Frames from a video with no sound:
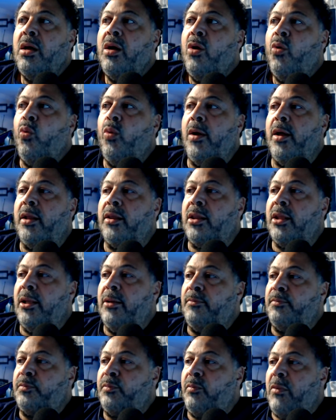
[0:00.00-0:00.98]
with
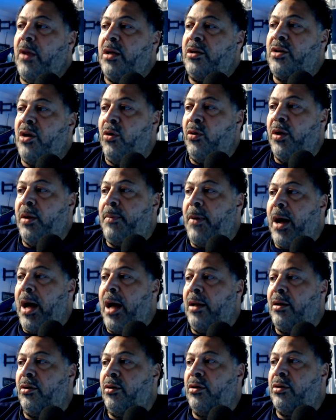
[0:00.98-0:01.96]
Tony
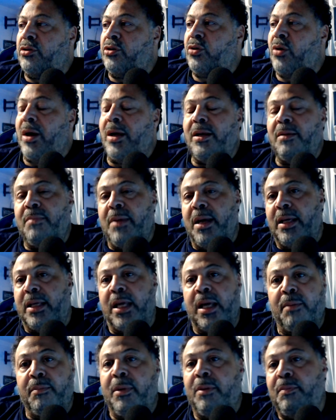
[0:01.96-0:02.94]
Pollard, trying to make
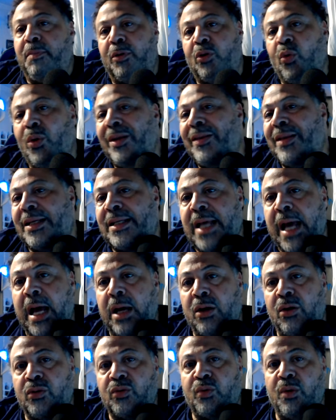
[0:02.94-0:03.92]
him a between the
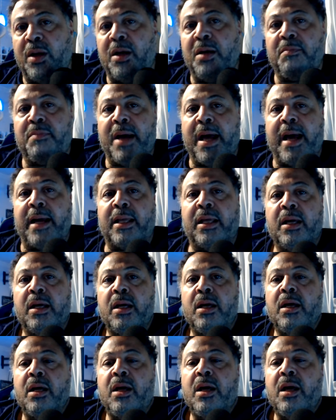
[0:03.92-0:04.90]
tackles running back
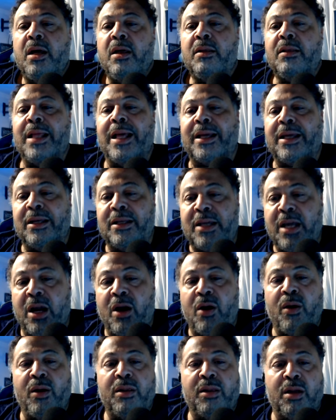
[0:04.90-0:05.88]
that could
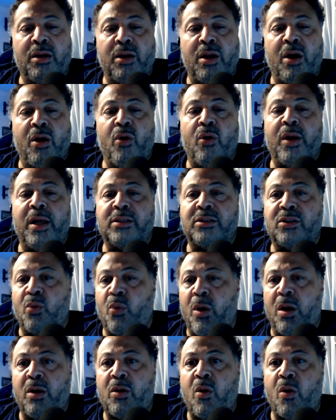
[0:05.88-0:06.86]
carry the load as a
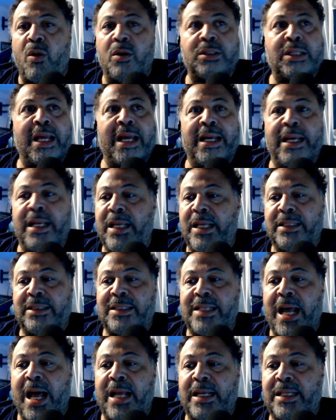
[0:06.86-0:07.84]
workhorse. And he's
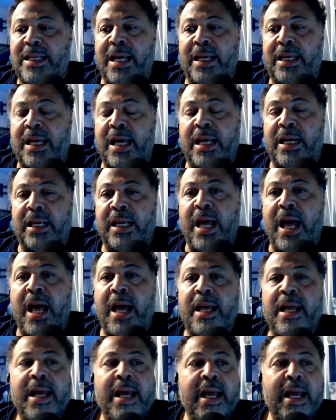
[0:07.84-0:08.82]
not that kind of
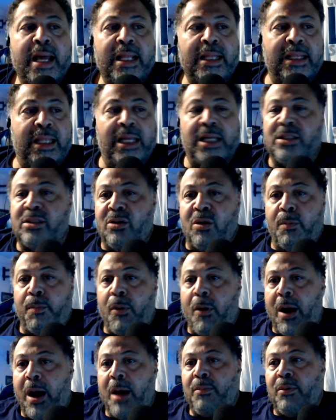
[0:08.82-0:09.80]
guy. These are
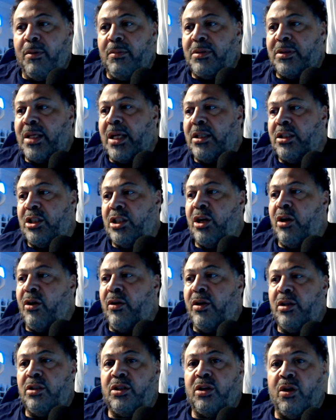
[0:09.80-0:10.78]
problems that
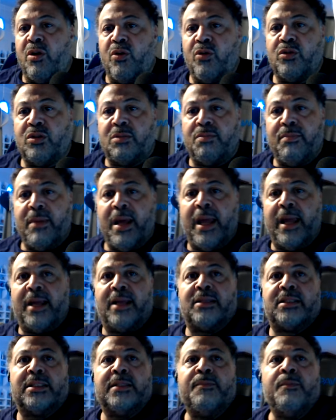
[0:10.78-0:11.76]
Jerry Jones
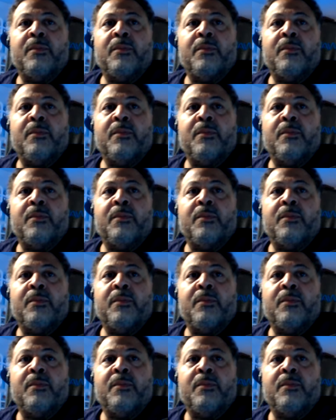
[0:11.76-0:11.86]
makes